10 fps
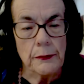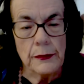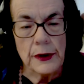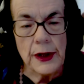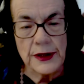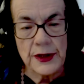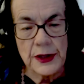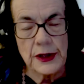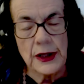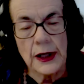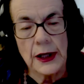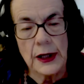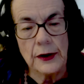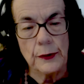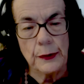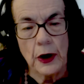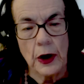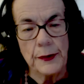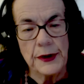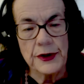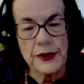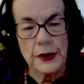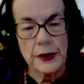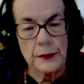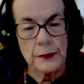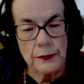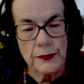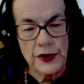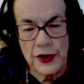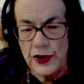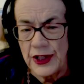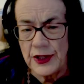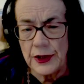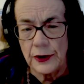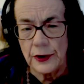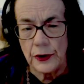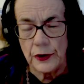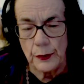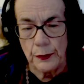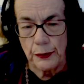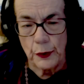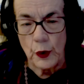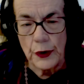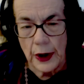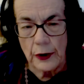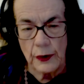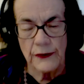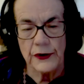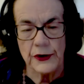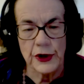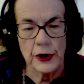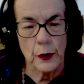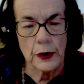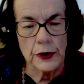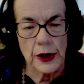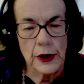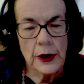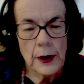Yesterday, the Prime Minister suggested that the broader refugee quota